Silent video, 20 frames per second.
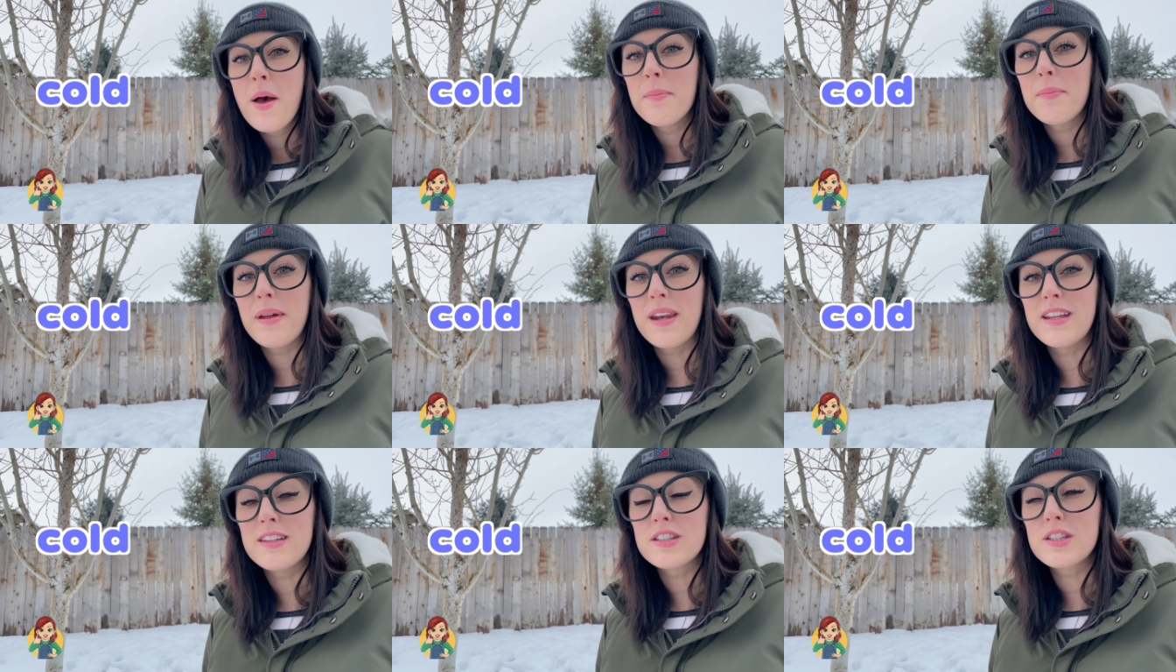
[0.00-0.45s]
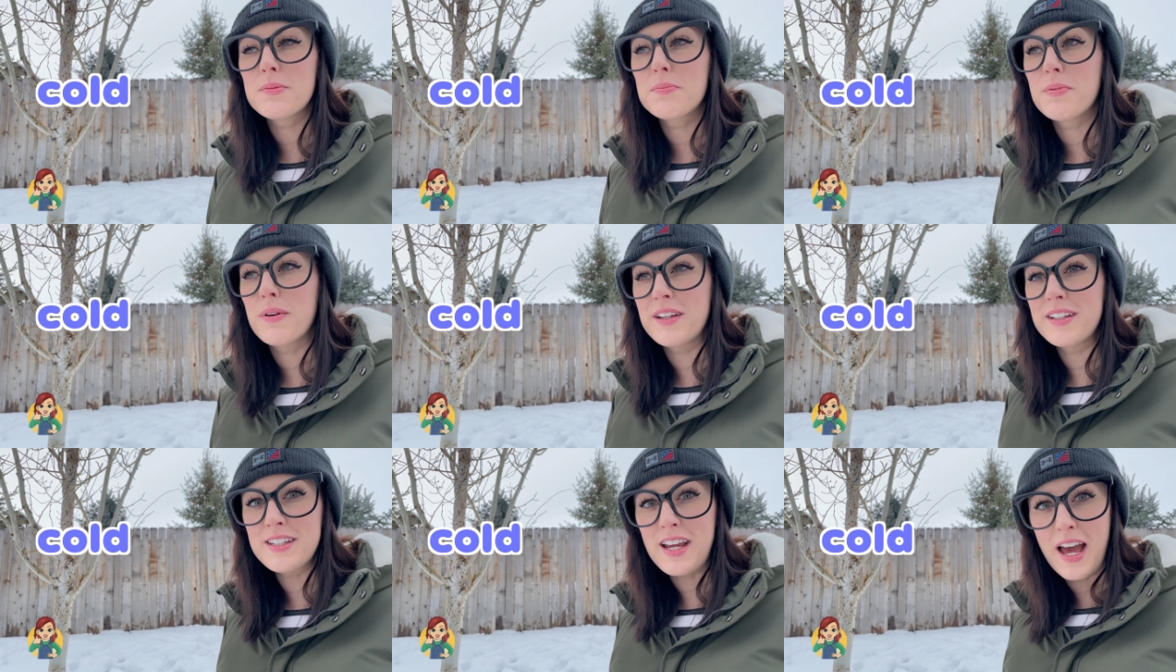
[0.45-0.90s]
But in
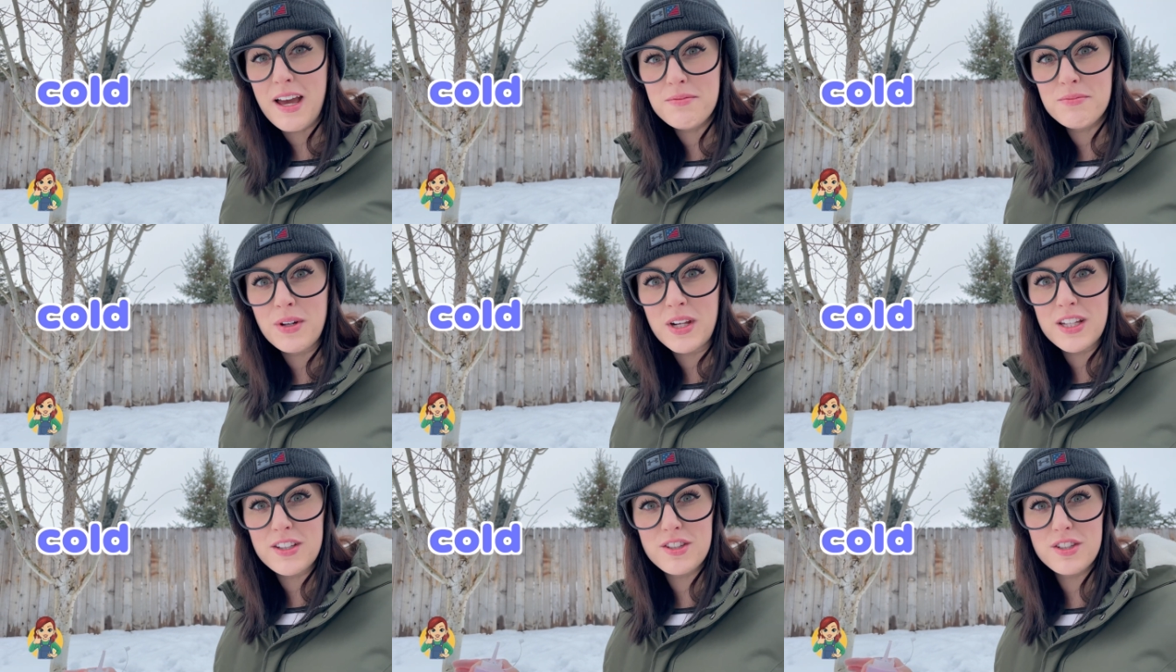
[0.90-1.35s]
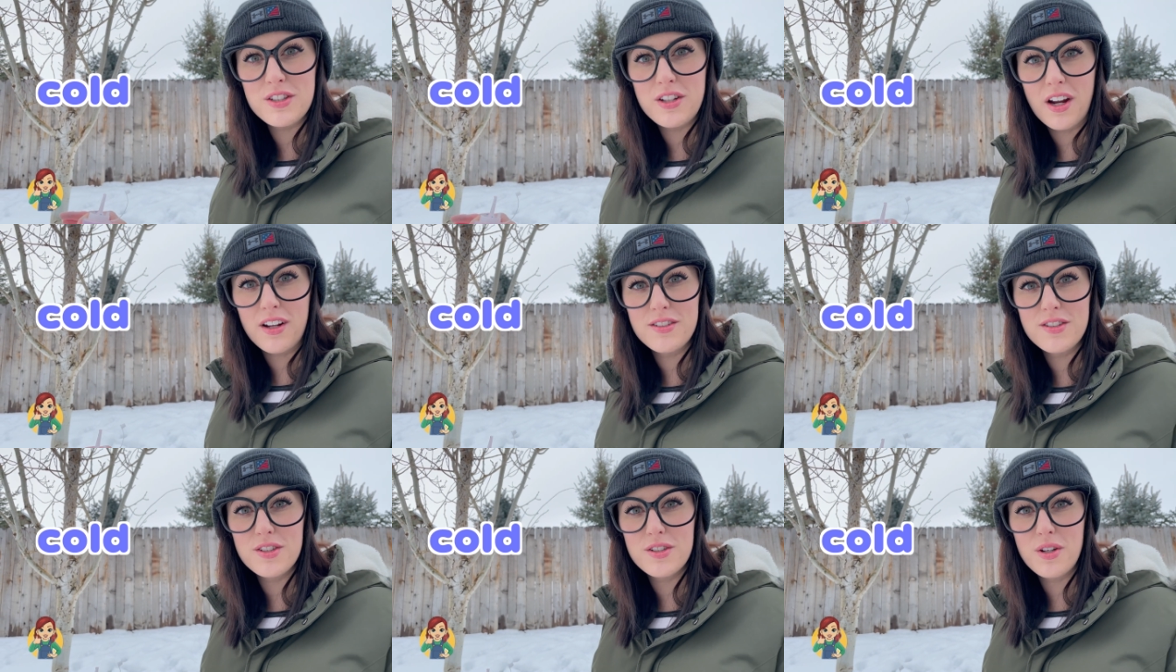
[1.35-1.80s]
springtime, when it
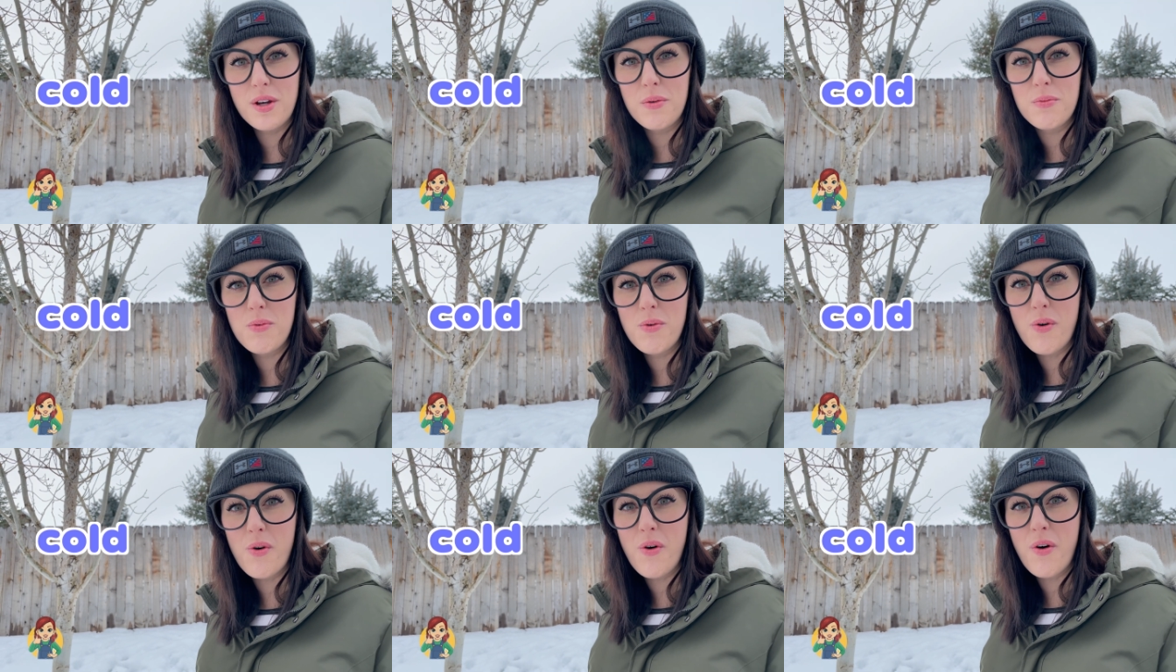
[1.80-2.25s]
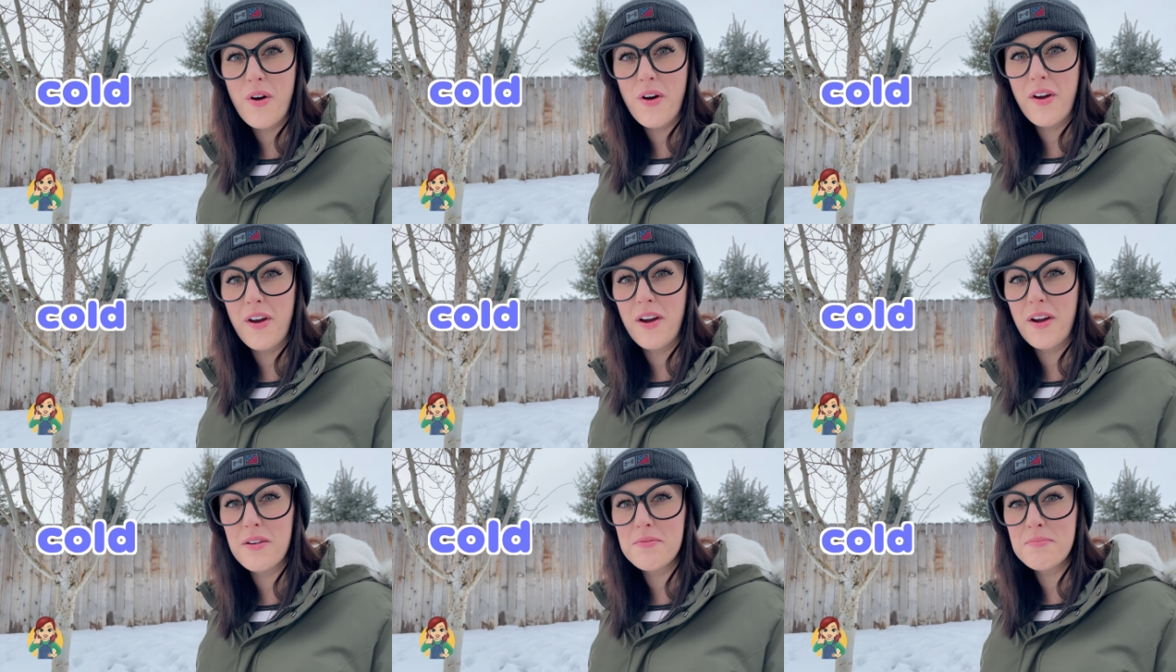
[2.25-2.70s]
starts to
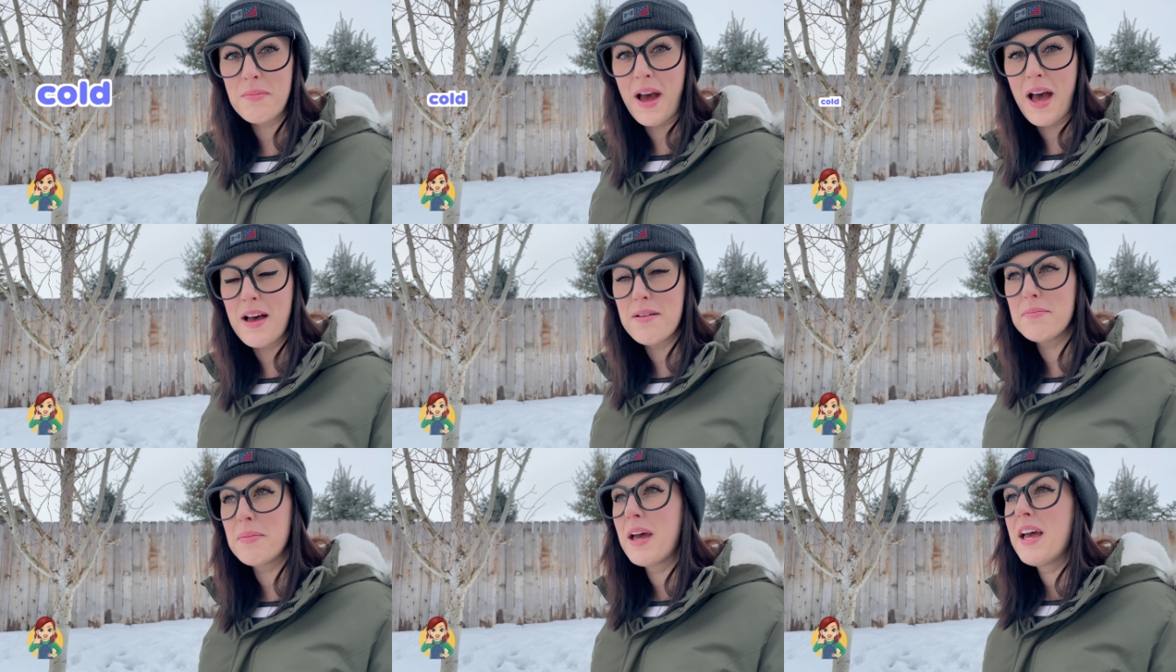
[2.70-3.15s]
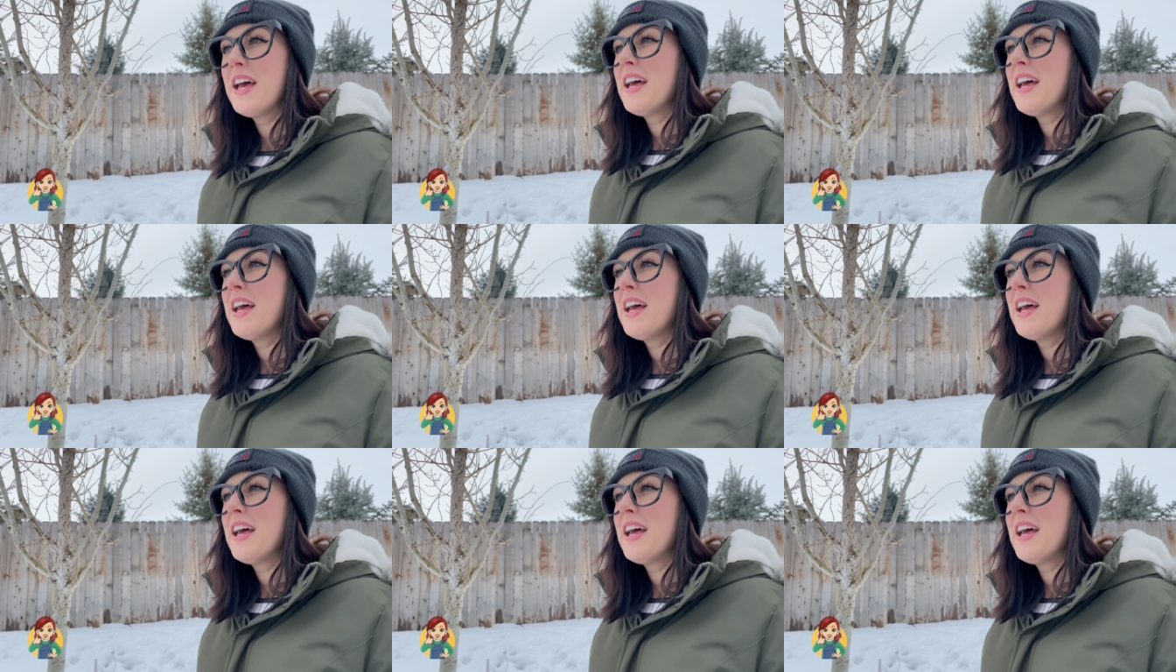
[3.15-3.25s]
warm up,